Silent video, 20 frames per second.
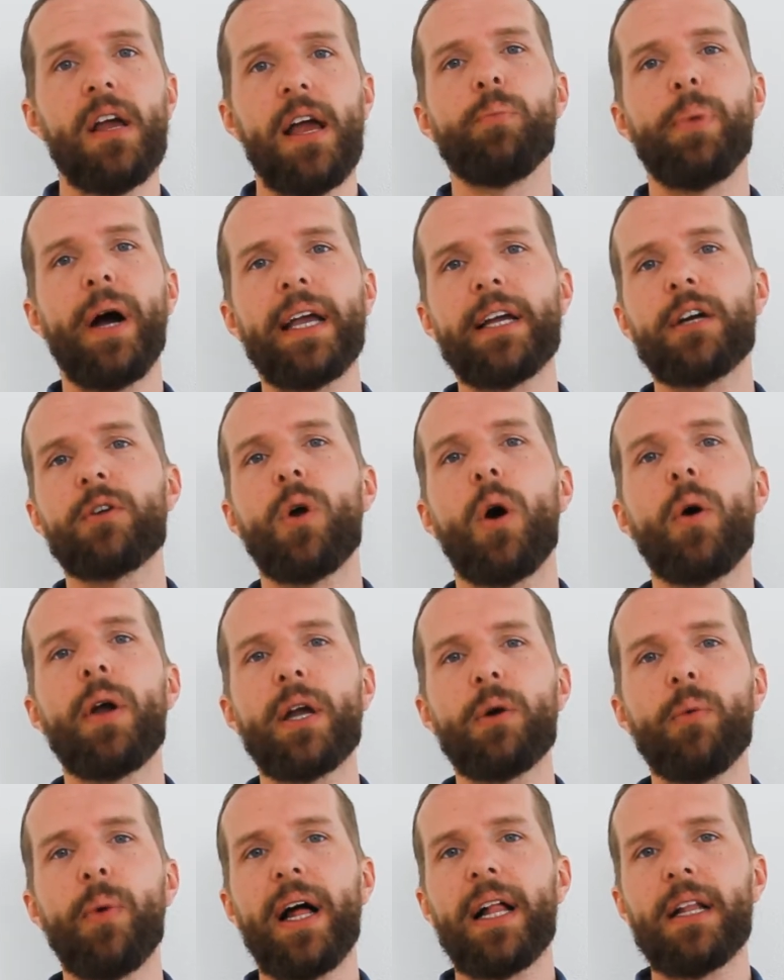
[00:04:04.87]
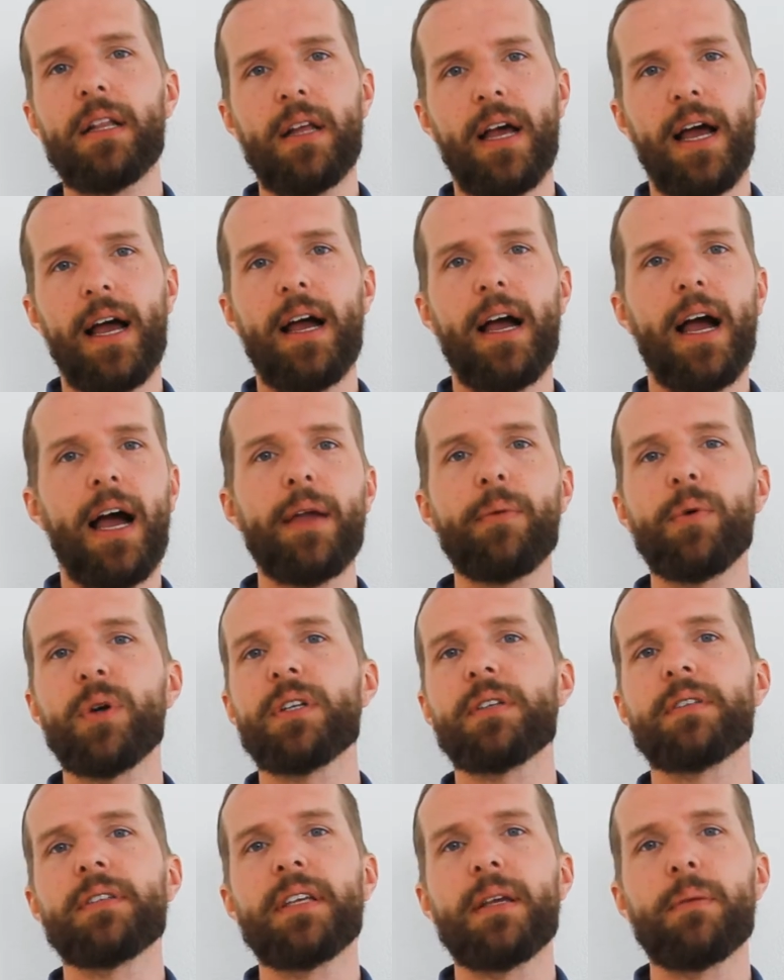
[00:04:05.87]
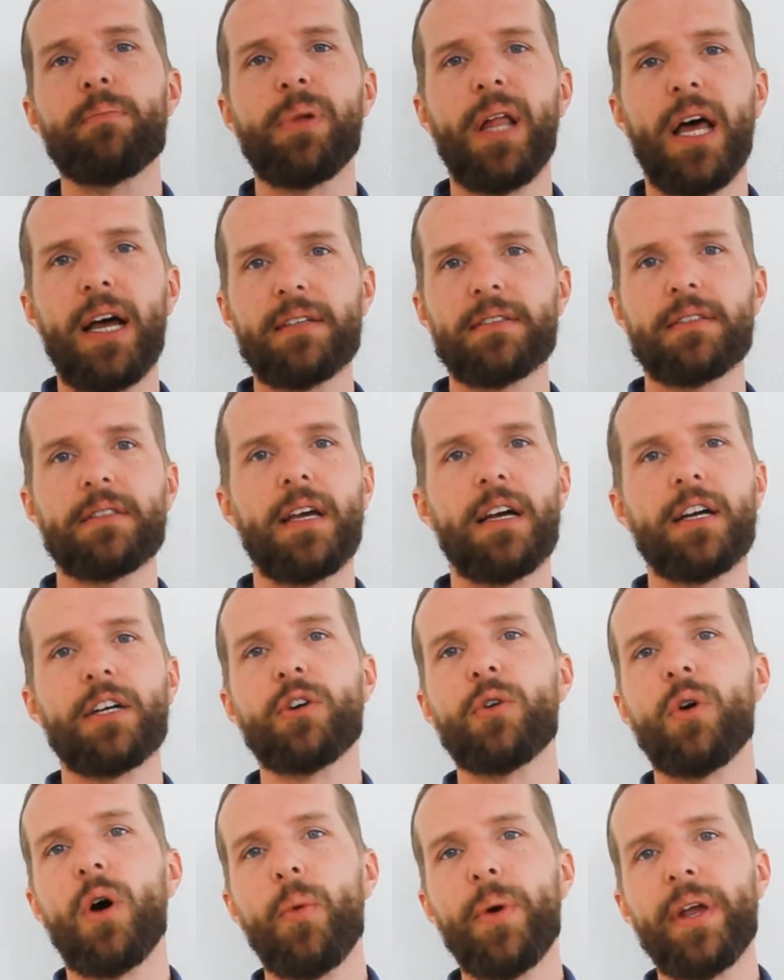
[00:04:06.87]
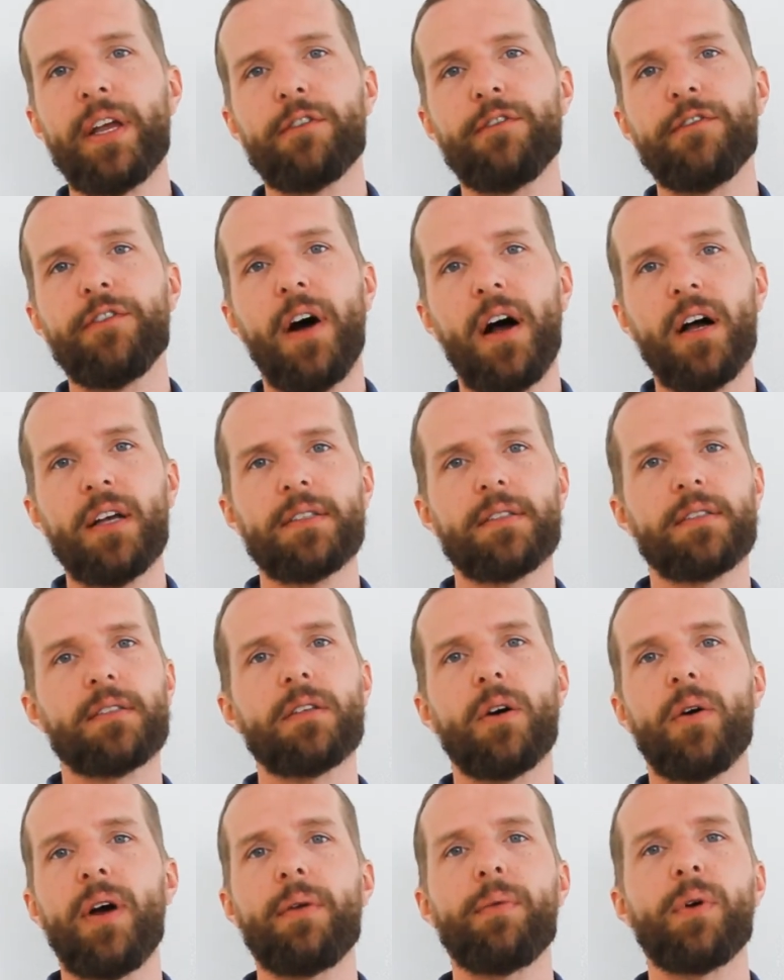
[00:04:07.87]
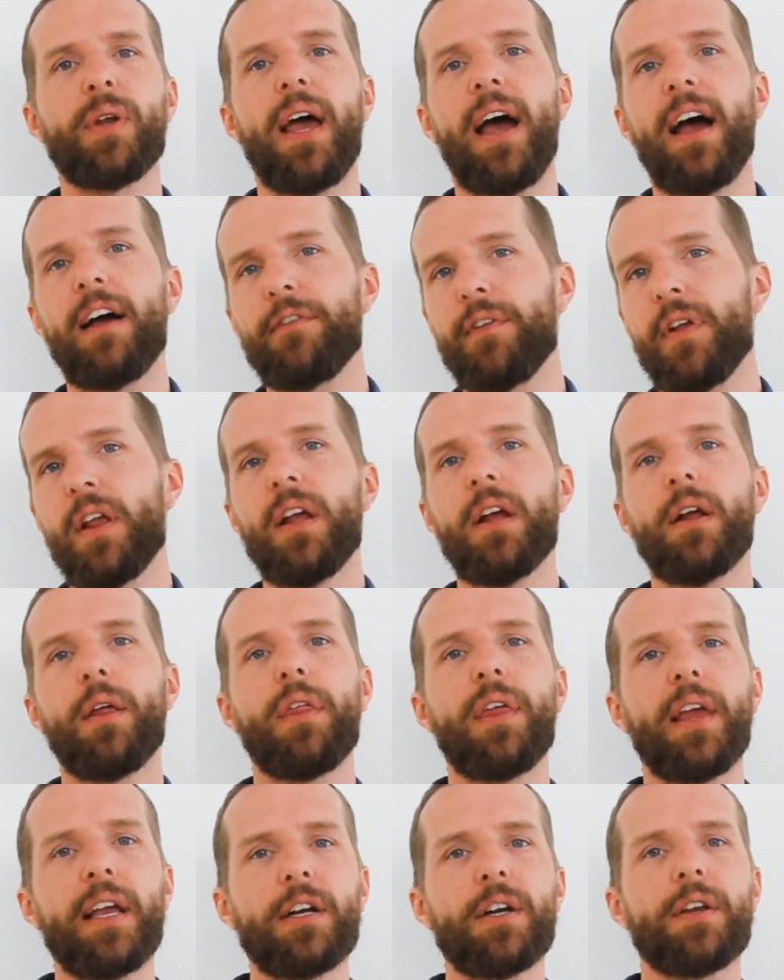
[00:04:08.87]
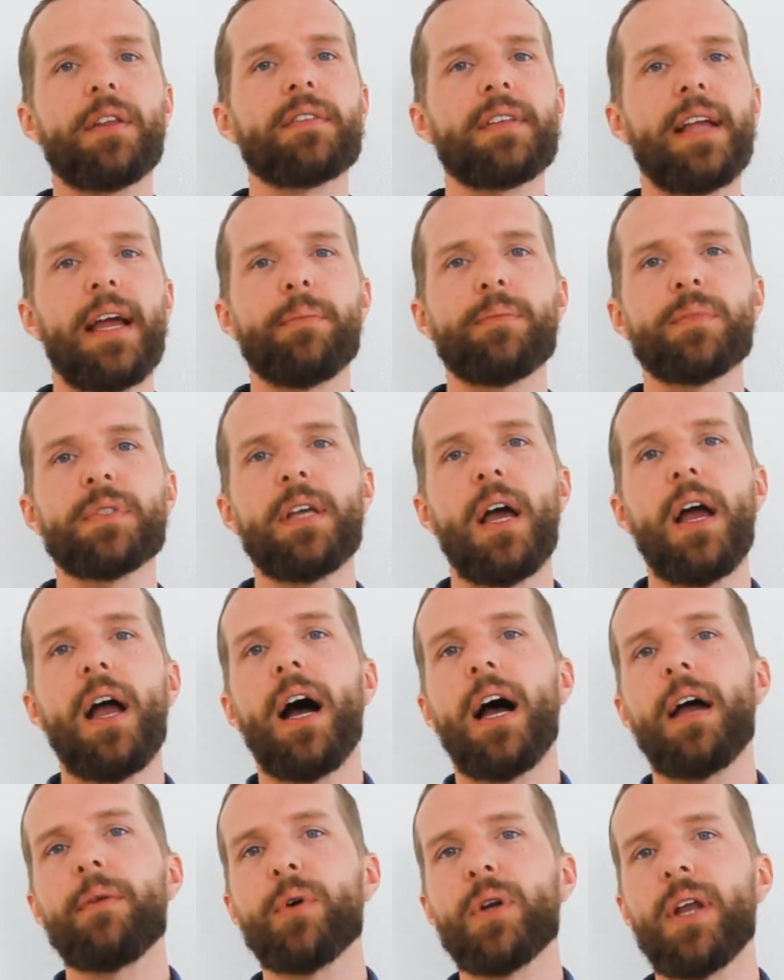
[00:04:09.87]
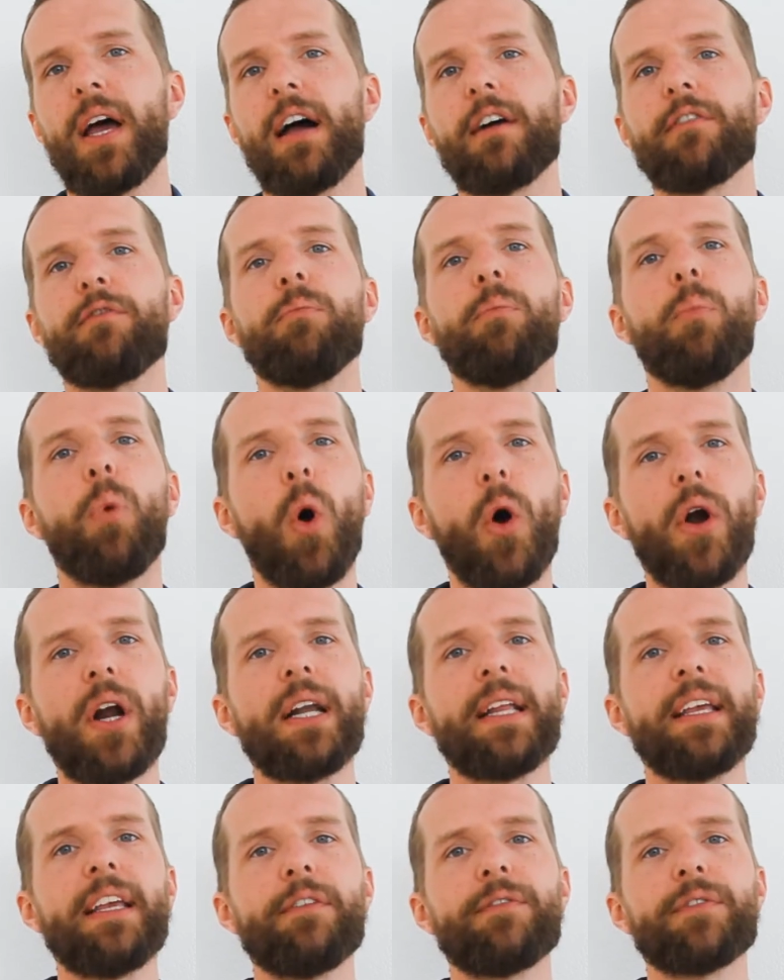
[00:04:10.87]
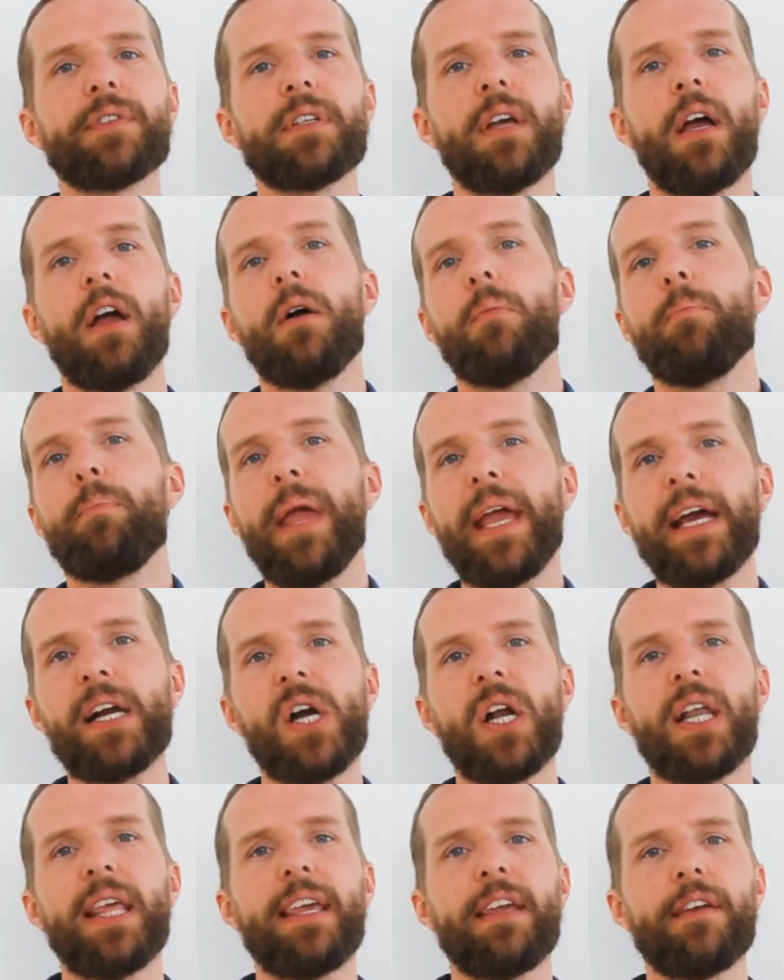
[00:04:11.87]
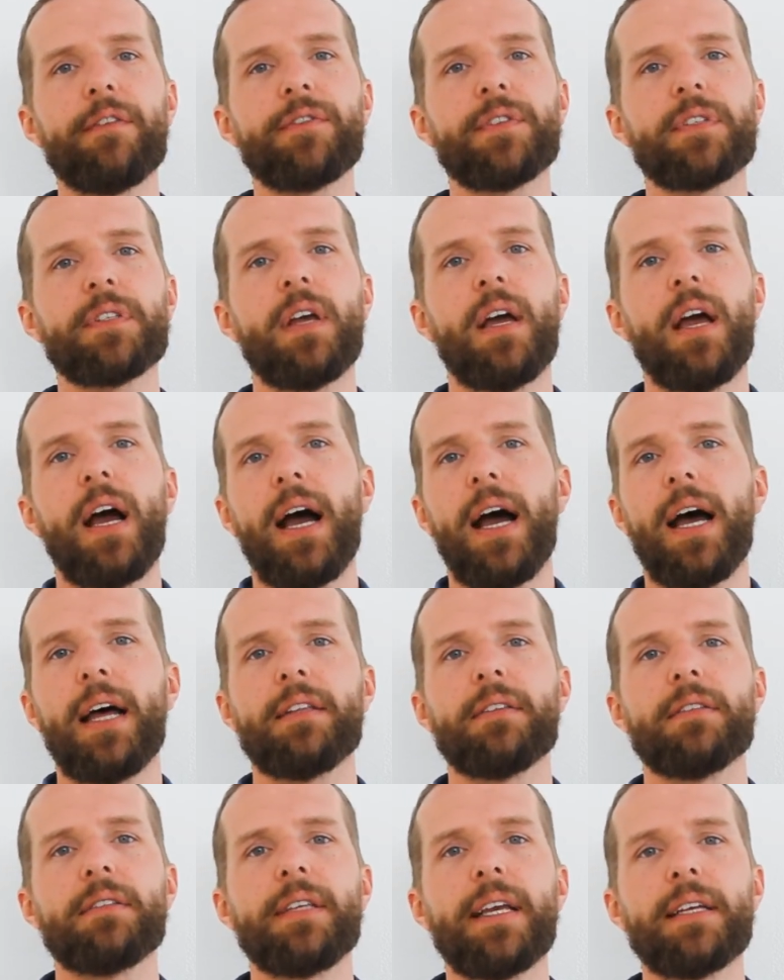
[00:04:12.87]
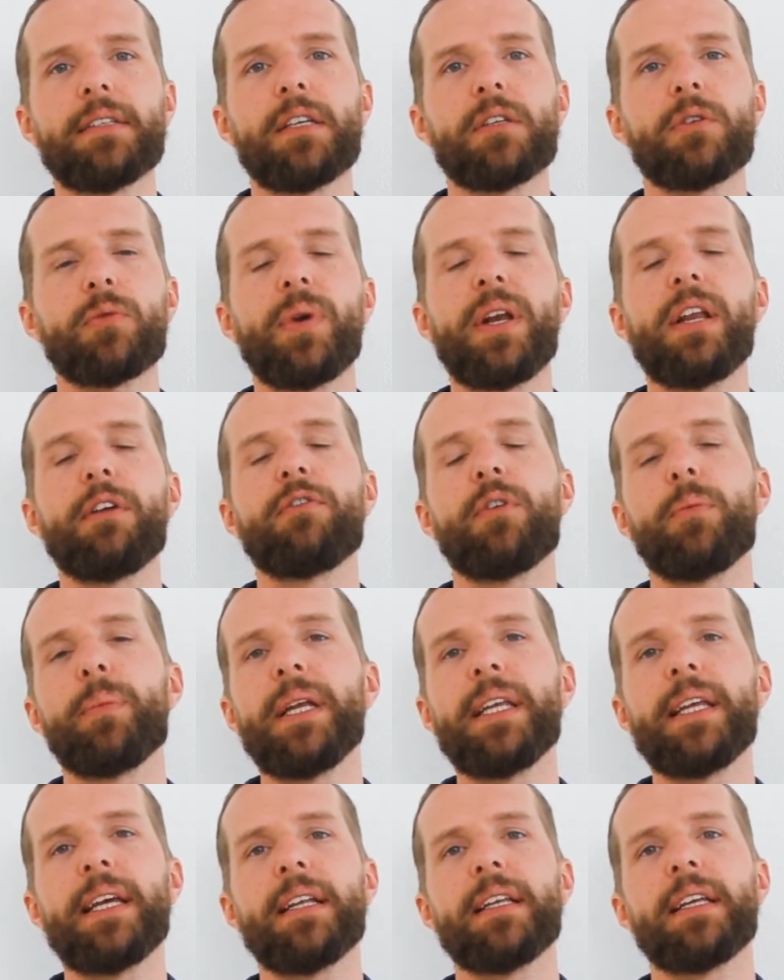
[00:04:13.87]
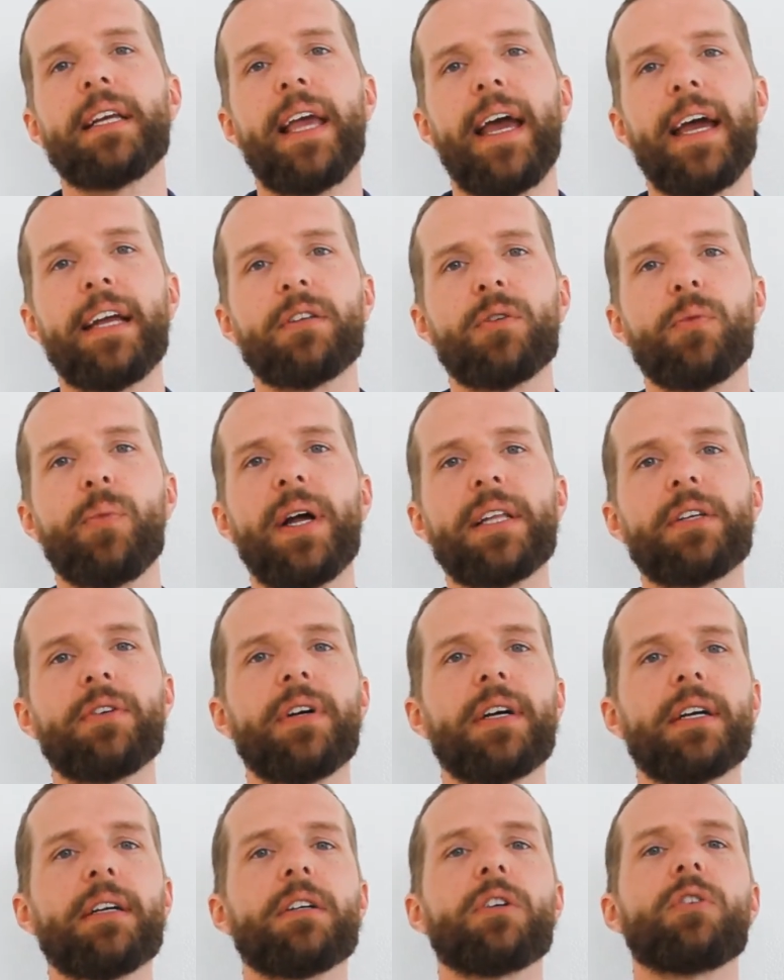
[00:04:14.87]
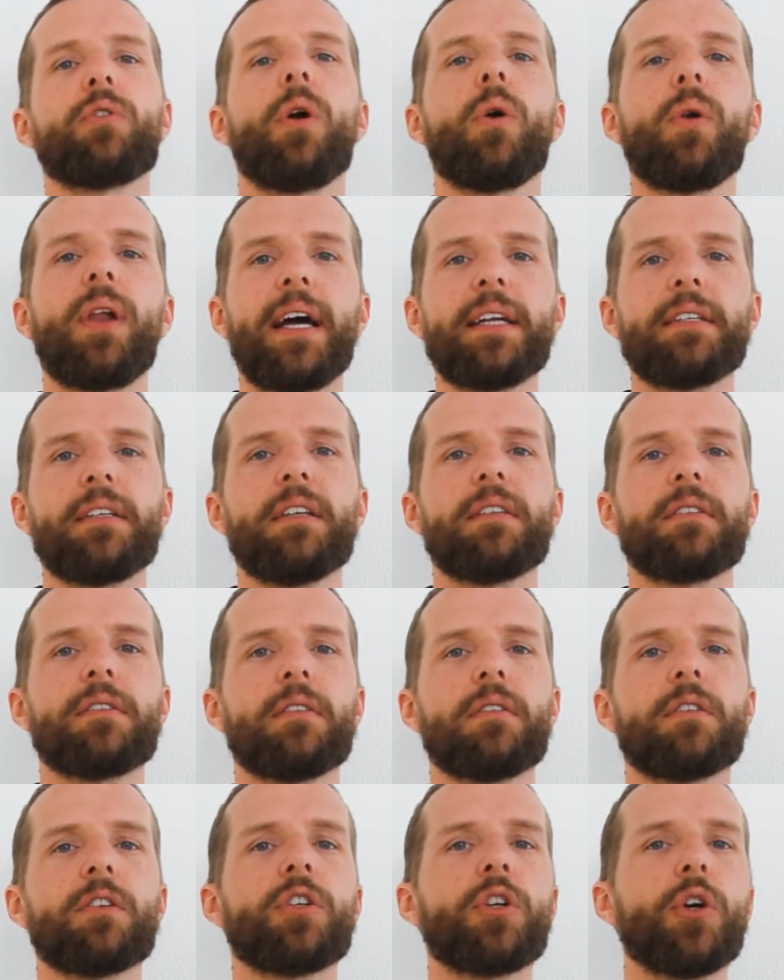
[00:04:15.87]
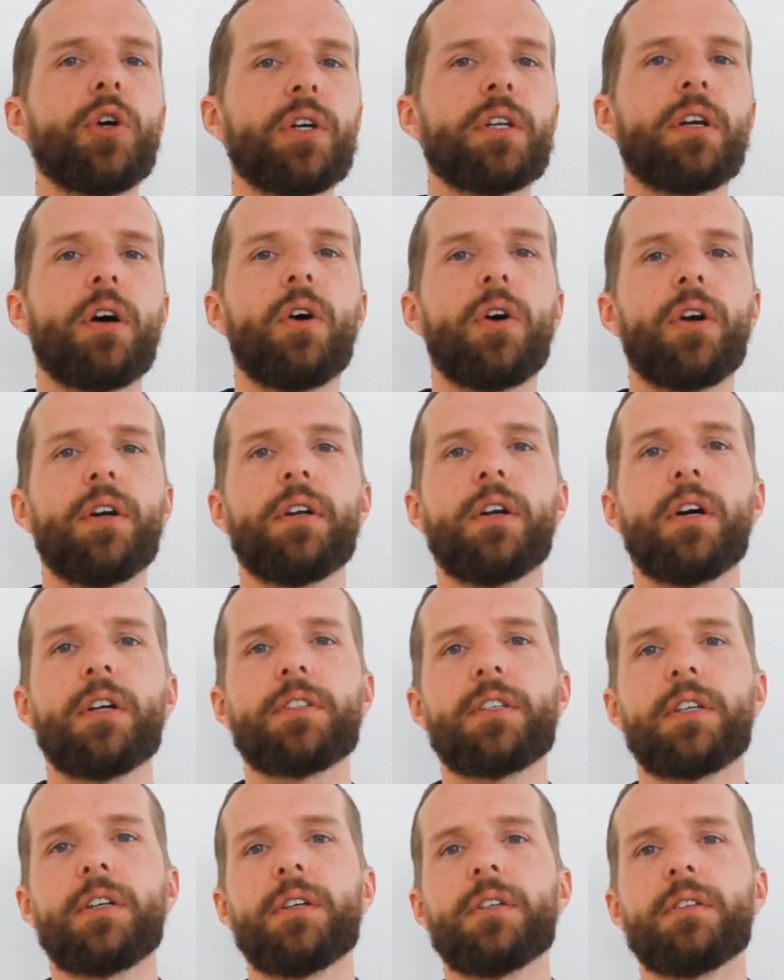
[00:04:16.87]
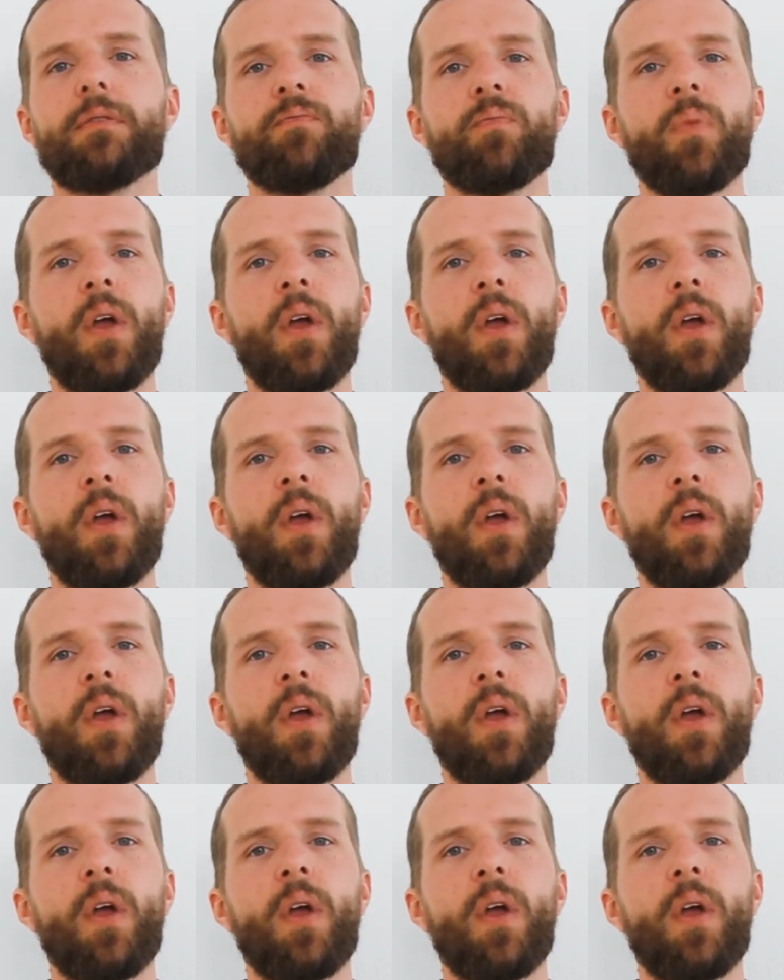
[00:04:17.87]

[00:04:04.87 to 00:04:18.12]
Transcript: By growing well, I want to see plants growing fast. So I want to have thicker stems, I want to have more leaves, bigger leaves, and this is really for me the indicator whether a grow light is good or not good.